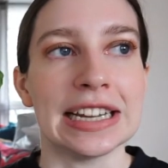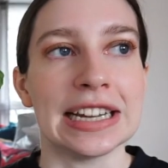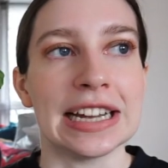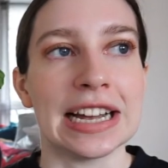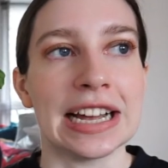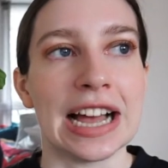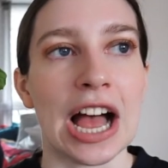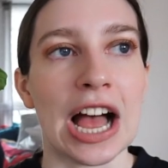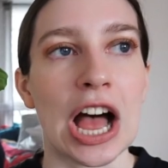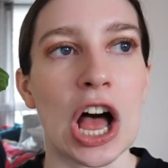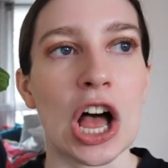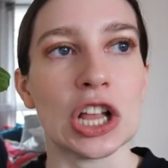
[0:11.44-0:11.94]

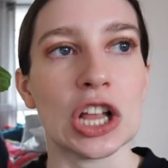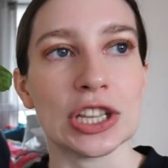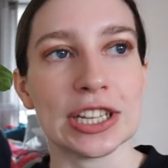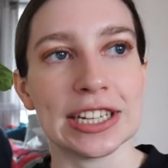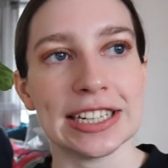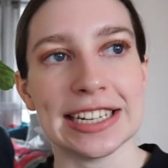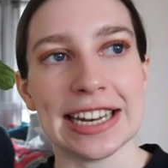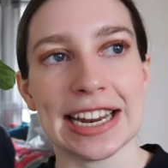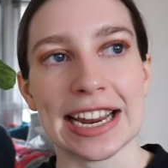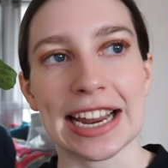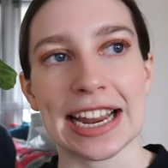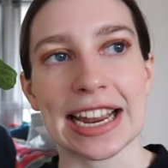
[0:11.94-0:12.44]

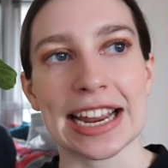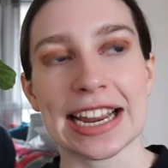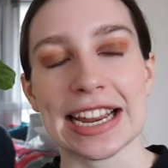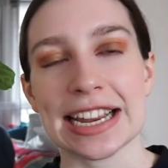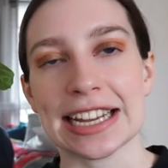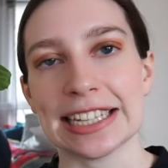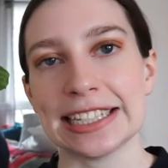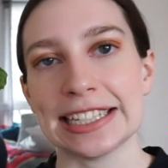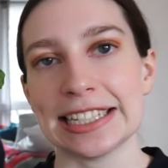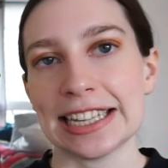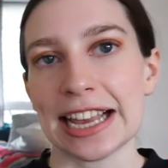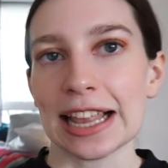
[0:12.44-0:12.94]
holiday
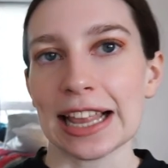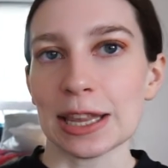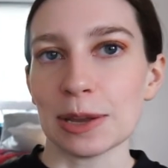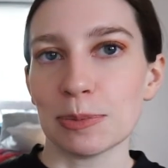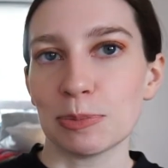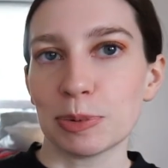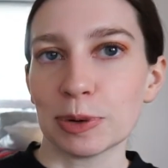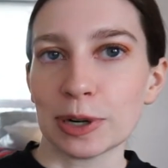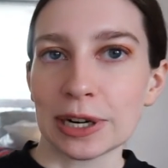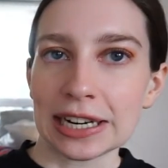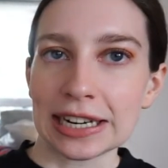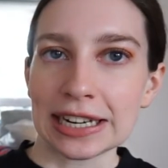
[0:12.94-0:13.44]

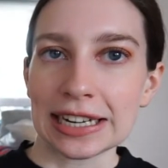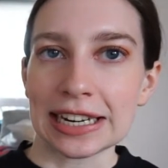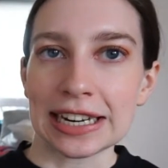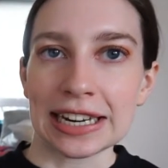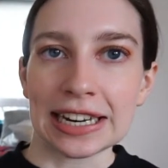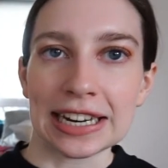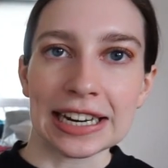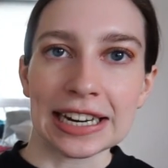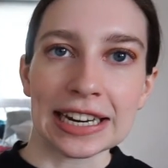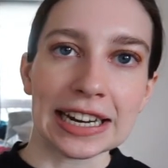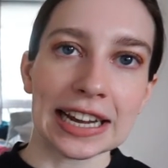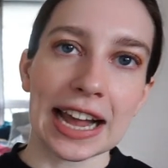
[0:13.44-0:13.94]

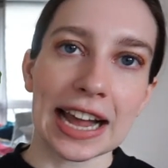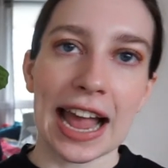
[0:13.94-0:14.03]
celebrating,